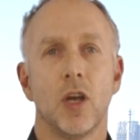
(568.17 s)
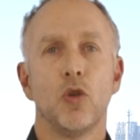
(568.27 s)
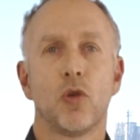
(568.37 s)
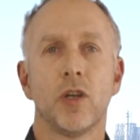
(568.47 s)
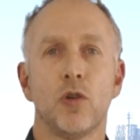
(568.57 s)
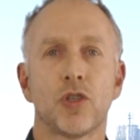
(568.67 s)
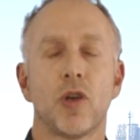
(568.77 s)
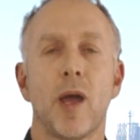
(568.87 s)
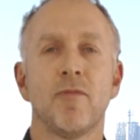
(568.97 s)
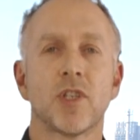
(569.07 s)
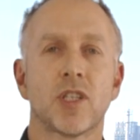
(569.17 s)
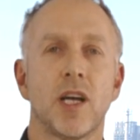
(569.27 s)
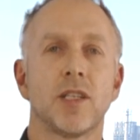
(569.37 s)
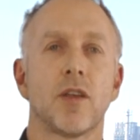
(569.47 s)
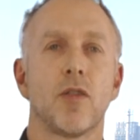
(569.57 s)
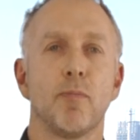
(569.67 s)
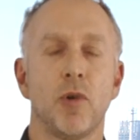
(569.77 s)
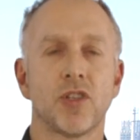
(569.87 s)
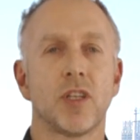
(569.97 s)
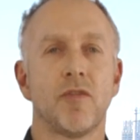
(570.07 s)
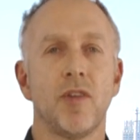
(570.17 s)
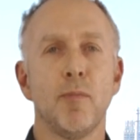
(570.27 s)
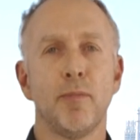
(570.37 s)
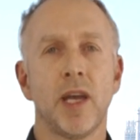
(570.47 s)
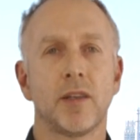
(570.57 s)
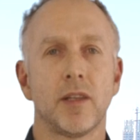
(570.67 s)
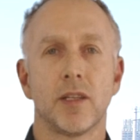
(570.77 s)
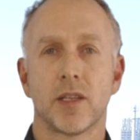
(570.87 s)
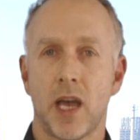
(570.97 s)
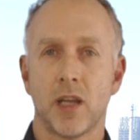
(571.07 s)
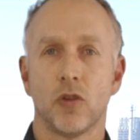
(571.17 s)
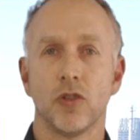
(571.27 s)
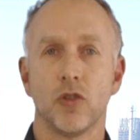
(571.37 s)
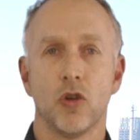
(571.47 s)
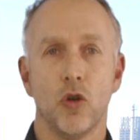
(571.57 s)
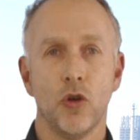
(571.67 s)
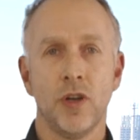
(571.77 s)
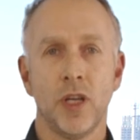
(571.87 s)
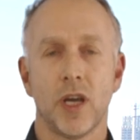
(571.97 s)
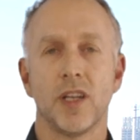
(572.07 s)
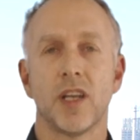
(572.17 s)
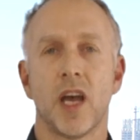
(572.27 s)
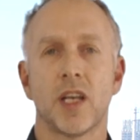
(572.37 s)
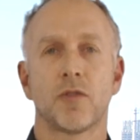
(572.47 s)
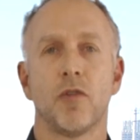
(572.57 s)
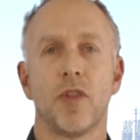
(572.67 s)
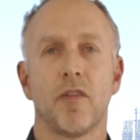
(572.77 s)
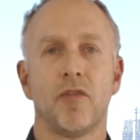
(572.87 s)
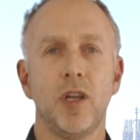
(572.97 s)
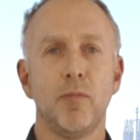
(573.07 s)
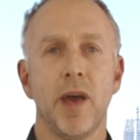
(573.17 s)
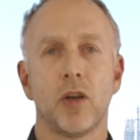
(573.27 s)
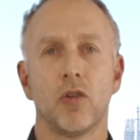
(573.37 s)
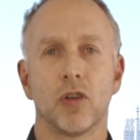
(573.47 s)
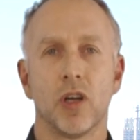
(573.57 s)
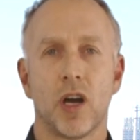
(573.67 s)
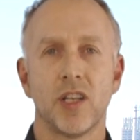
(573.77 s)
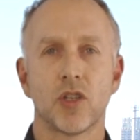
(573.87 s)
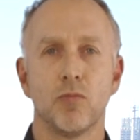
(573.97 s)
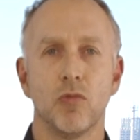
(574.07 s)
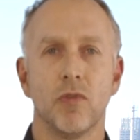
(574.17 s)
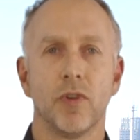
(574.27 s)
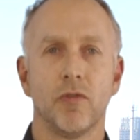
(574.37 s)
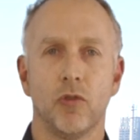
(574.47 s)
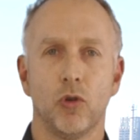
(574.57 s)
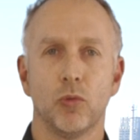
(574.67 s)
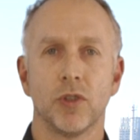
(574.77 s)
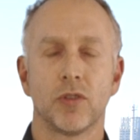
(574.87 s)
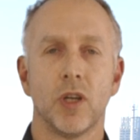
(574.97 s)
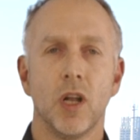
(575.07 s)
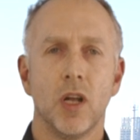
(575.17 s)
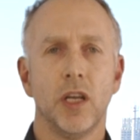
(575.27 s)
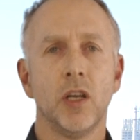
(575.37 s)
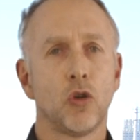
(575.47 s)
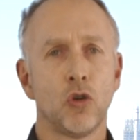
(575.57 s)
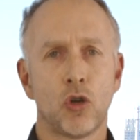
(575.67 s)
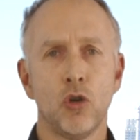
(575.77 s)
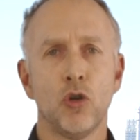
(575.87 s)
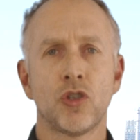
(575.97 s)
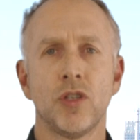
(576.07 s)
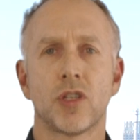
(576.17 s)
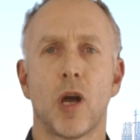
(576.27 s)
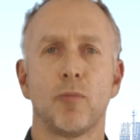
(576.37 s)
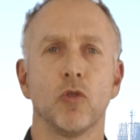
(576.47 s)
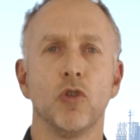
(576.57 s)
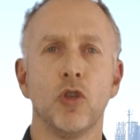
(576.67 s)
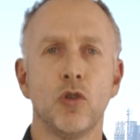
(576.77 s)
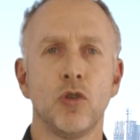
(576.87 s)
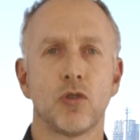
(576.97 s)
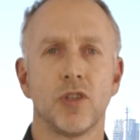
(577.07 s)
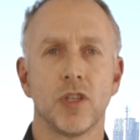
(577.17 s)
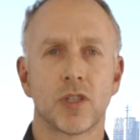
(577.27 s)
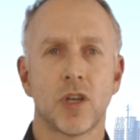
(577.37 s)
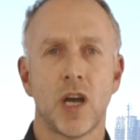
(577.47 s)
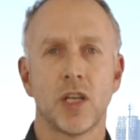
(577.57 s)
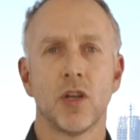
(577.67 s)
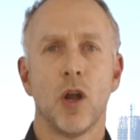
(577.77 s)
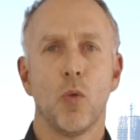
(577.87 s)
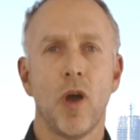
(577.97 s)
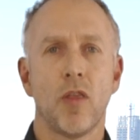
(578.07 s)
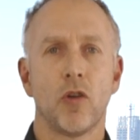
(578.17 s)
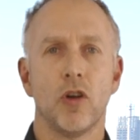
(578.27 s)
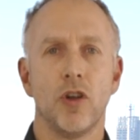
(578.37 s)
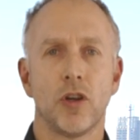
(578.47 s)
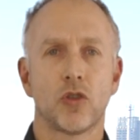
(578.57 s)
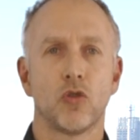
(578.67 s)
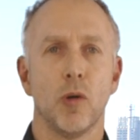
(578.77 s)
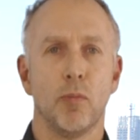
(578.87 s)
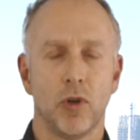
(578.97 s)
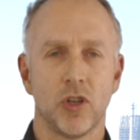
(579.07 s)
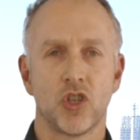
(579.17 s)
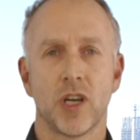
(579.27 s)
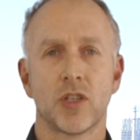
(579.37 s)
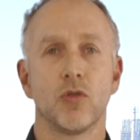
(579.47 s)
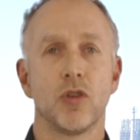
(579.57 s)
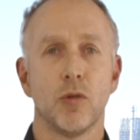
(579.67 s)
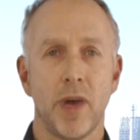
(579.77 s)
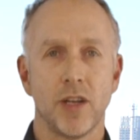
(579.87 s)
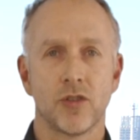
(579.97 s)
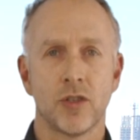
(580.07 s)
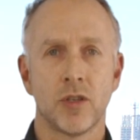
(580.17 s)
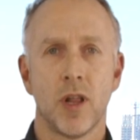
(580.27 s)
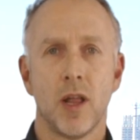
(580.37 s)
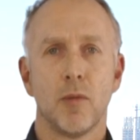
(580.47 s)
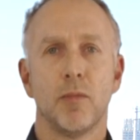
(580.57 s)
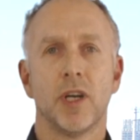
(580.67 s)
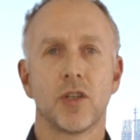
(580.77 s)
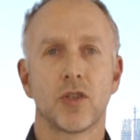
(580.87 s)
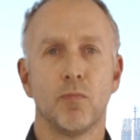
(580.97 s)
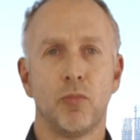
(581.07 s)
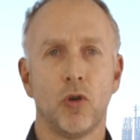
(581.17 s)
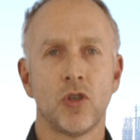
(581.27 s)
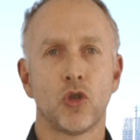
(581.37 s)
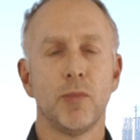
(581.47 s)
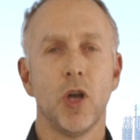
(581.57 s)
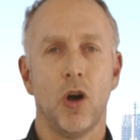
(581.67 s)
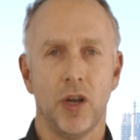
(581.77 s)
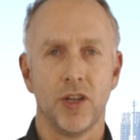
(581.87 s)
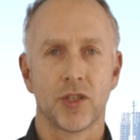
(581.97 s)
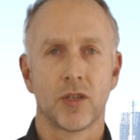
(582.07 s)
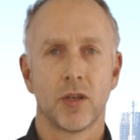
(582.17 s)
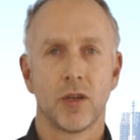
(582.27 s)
You can also emphasize the positive impact it's had on your learning and ask for their feedback or guidance moving forward. In conclusion, it's up to you to decide whether or not to apologize to your mentor, but it's important to be honest